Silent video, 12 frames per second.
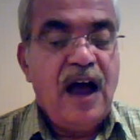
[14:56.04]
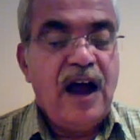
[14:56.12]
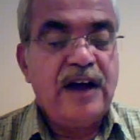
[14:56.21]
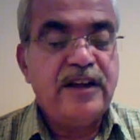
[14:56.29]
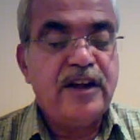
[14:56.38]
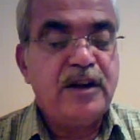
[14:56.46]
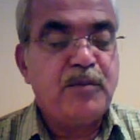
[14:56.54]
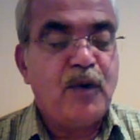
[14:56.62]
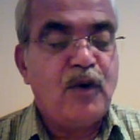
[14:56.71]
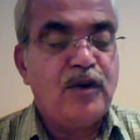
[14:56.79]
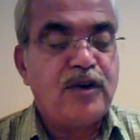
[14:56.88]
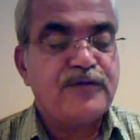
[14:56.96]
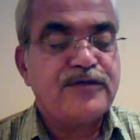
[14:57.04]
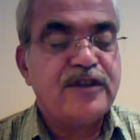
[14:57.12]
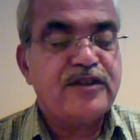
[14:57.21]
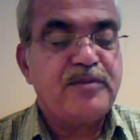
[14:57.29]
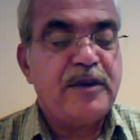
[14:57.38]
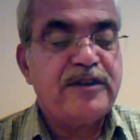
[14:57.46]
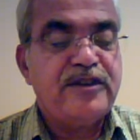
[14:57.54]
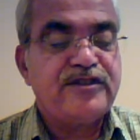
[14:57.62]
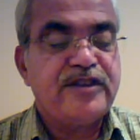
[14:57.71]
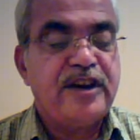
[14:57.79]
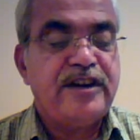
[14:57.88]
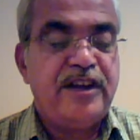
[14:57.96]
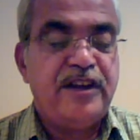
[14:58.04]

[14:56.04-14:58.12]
and the report of such magistrate,